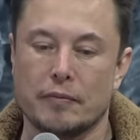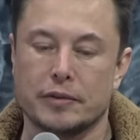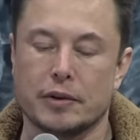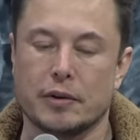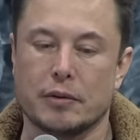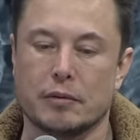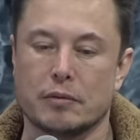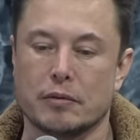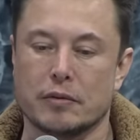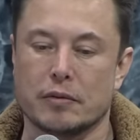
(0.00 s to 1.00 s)
so
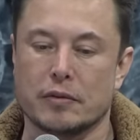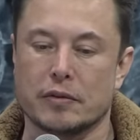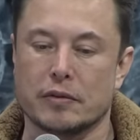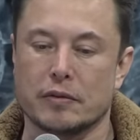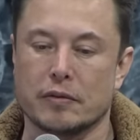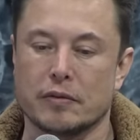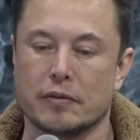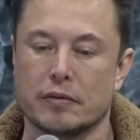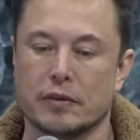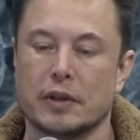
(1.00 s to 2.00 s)

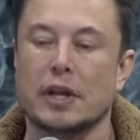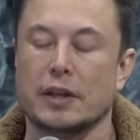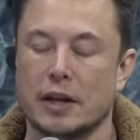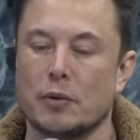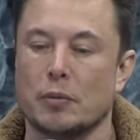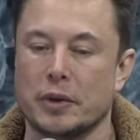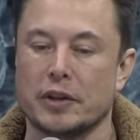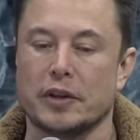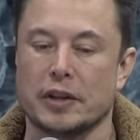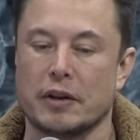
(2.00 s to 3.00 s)
that, that will be
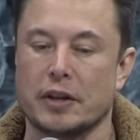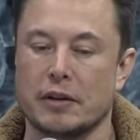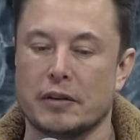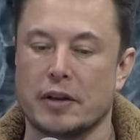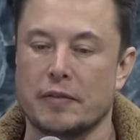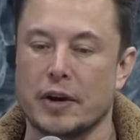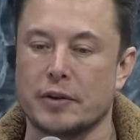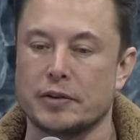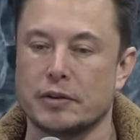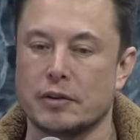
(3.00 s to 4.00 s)
the thing that, that, that
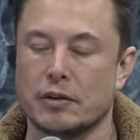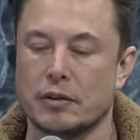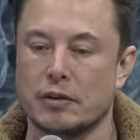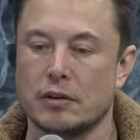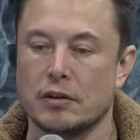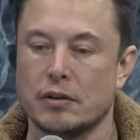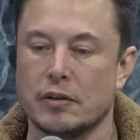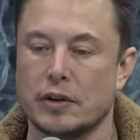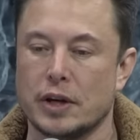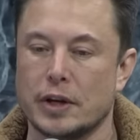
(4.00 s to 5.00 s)
matters.
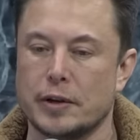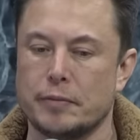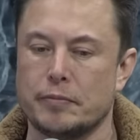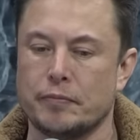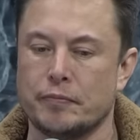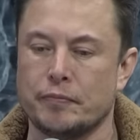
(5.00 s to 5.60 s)
Um,